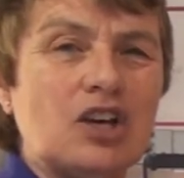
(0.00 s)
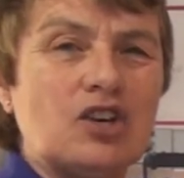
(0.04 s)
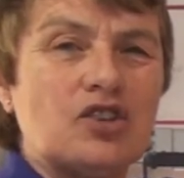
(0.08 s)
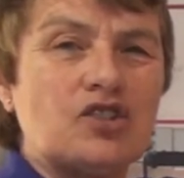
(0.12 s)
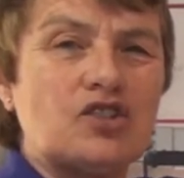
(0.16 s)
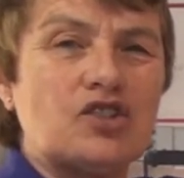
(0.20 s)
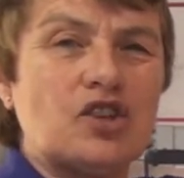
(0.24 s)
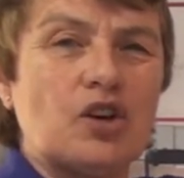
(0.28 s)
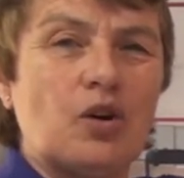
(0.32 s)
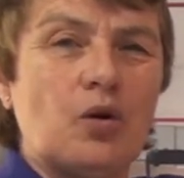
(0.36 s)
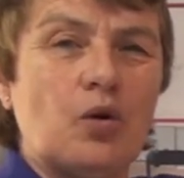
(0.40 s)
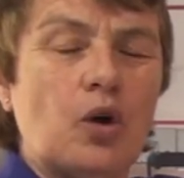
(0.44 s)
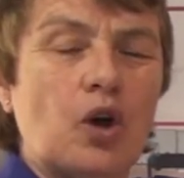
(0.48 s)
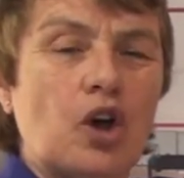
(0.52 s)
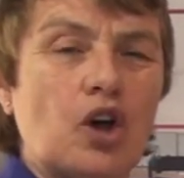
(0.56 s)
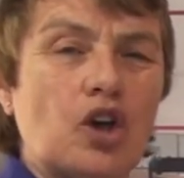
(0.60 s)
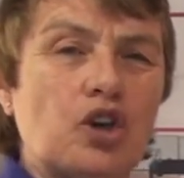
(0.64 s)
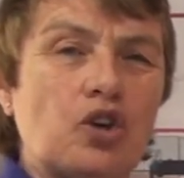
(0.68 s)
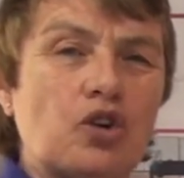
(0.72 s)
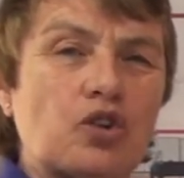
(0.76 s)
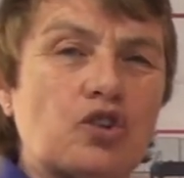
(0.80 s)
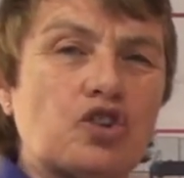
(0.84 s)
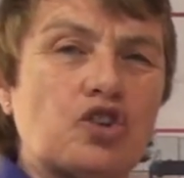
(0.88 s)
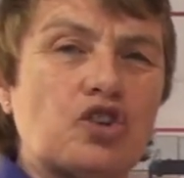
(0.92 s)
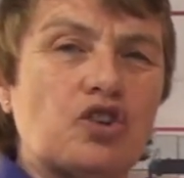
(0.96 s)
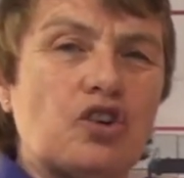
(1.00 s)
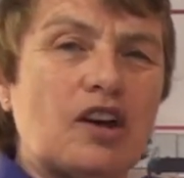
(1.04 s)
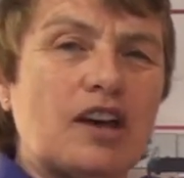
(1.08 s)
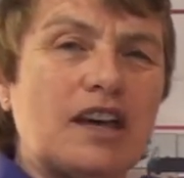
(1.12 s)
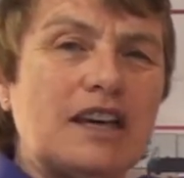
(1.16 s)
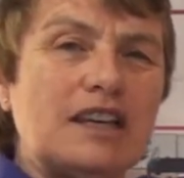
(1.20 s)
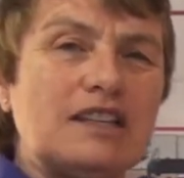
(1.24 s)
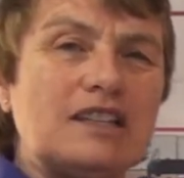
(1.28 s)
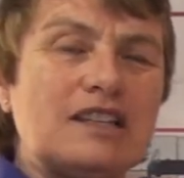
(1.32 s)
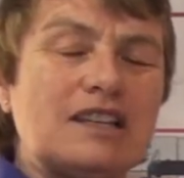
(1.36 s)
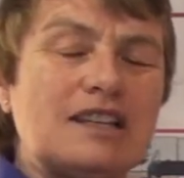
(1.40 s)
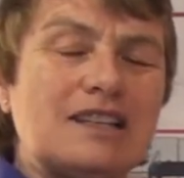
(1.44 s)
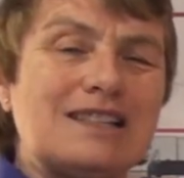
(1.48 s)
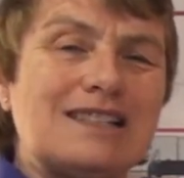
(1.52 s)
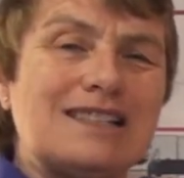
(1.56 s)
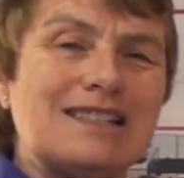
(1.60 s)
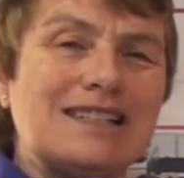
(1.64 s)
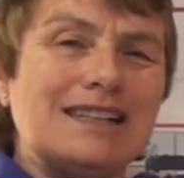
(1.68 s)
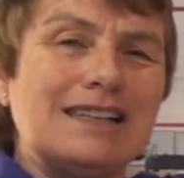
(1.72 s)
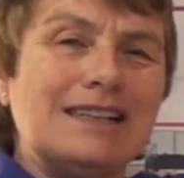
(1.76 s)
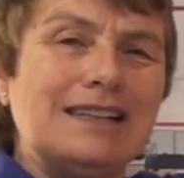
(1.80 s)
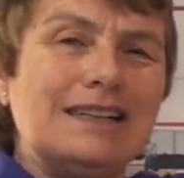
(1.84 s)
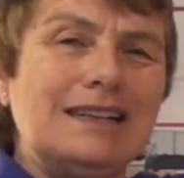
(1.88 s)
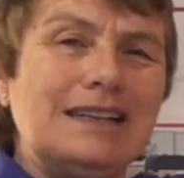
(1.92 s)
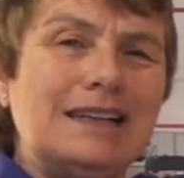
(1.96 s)
So you're trying to
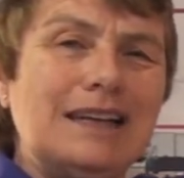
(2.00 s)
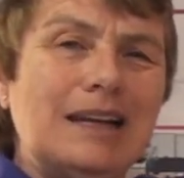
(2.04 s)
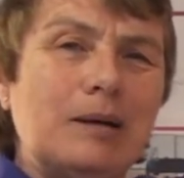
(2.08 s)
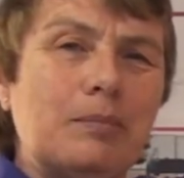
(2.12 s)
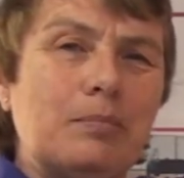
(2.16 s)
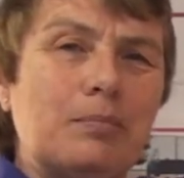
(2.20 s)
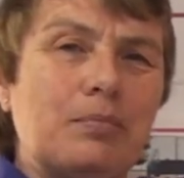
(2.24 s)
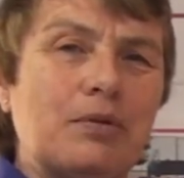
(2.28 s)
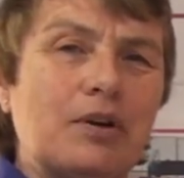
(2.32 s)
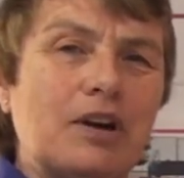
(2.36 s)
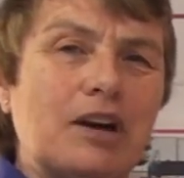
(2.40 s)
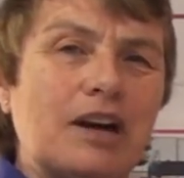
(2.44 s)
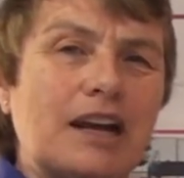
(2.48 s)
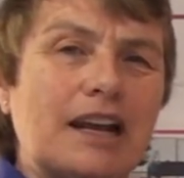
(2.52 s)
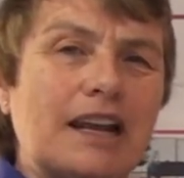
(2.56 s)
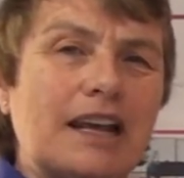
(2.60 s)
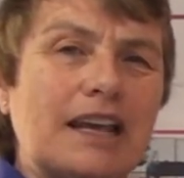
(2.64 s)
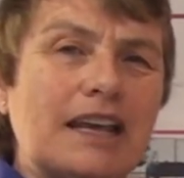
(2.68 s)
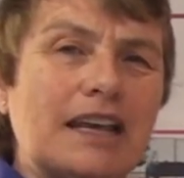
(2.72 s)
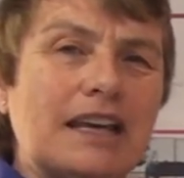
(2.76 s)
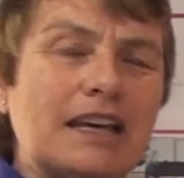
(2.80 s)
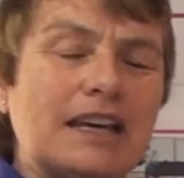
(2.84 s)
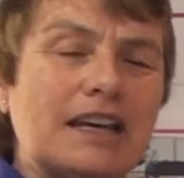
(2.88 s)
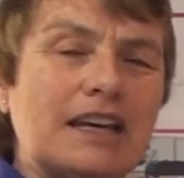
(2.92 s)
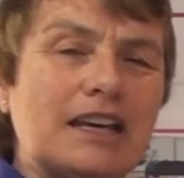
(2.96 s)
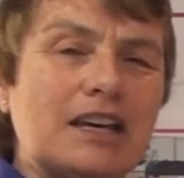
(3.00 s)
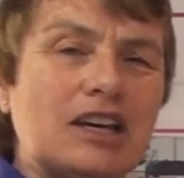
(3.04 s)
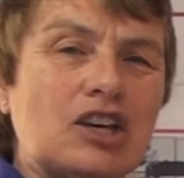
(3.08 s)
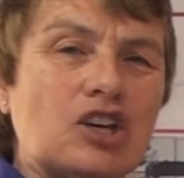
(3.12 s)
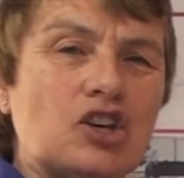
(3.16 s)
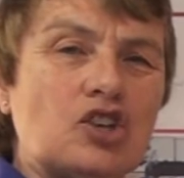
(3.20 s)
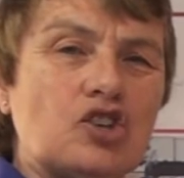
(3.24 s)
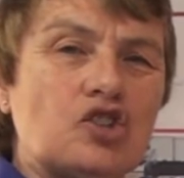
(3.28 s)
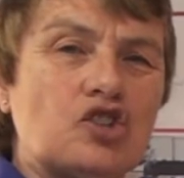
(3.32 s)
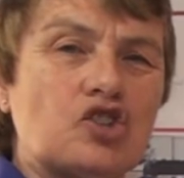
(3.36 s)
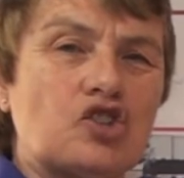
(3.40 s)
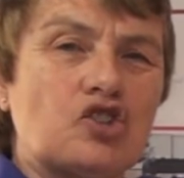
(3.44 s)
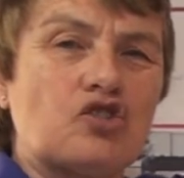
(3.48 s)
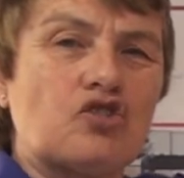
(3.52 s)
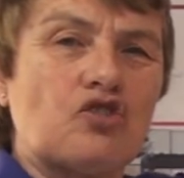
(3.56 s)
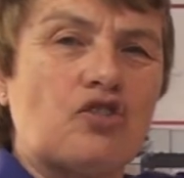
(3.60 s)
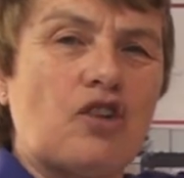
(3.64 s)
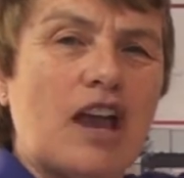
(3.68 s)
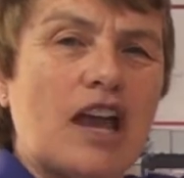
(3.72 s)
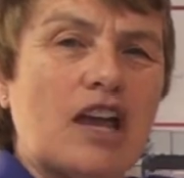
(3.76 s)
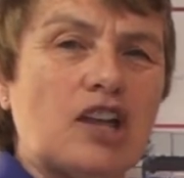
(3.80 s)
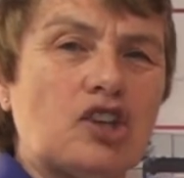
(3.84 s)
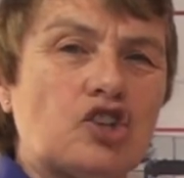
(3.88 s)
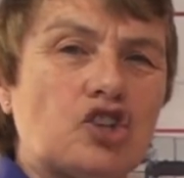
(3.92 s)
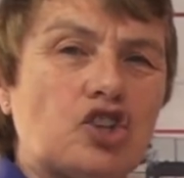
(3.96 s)
deliberately
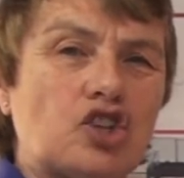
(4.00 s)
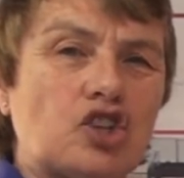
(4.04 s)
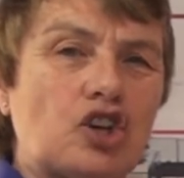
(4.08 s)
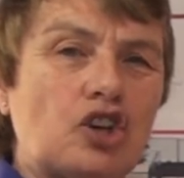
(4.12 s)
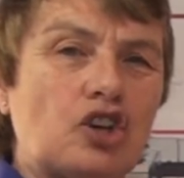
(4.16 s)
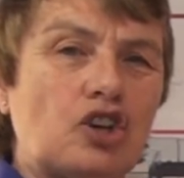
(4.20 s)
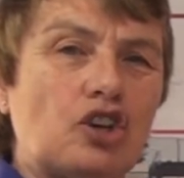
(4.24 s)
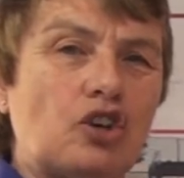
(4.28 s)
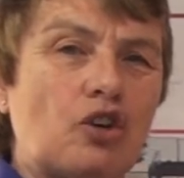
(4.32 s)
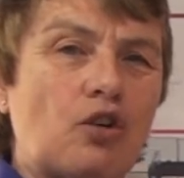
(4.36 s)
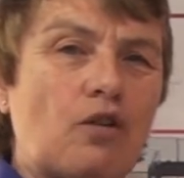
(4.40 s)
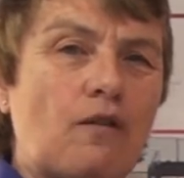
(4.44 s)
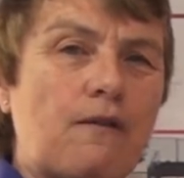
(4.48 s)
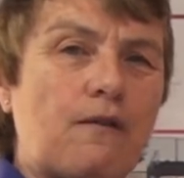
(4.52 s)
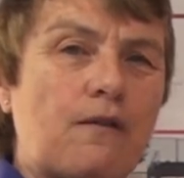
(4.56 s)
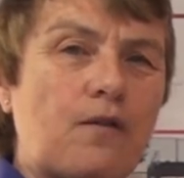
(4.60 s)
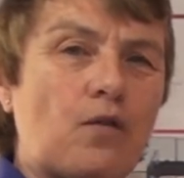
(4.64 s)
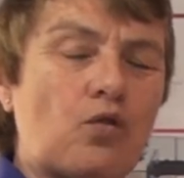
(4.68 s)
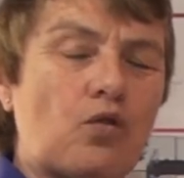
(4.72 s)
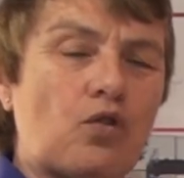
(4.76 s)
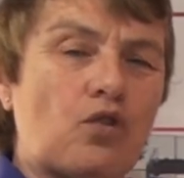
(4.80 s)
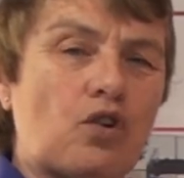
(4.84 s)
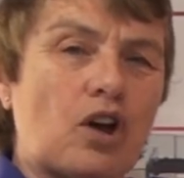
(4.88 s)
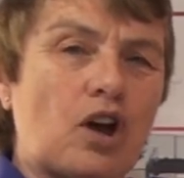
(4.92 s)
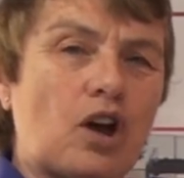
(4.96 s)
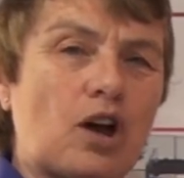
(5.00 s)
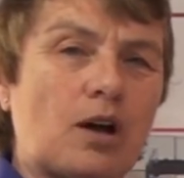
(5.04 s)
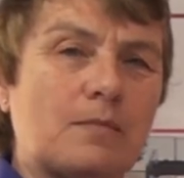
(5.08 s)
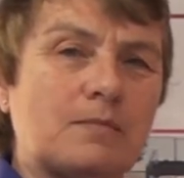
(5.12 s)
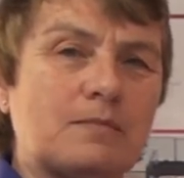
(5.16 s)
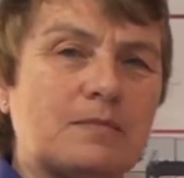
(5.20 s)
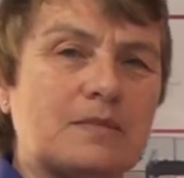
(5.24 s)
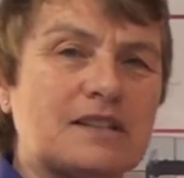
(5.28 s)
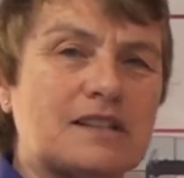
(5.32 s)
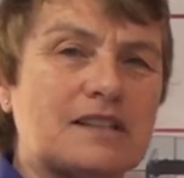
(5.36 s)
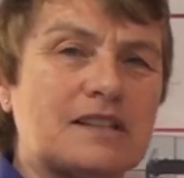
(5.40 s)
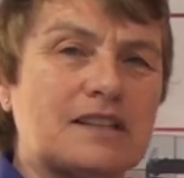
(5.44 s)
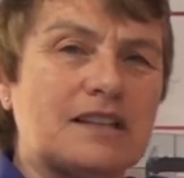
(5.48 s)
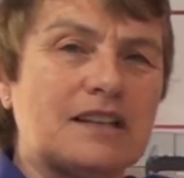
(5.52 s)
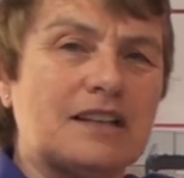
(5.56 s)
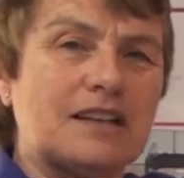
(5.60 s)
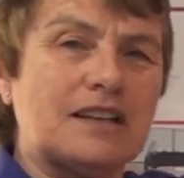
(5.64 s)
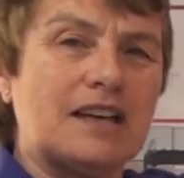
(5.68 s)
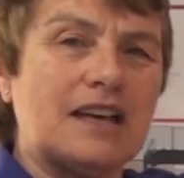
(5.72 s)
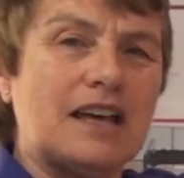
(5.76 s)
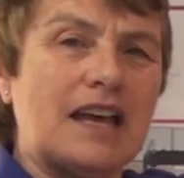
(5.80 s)
stretch your forearms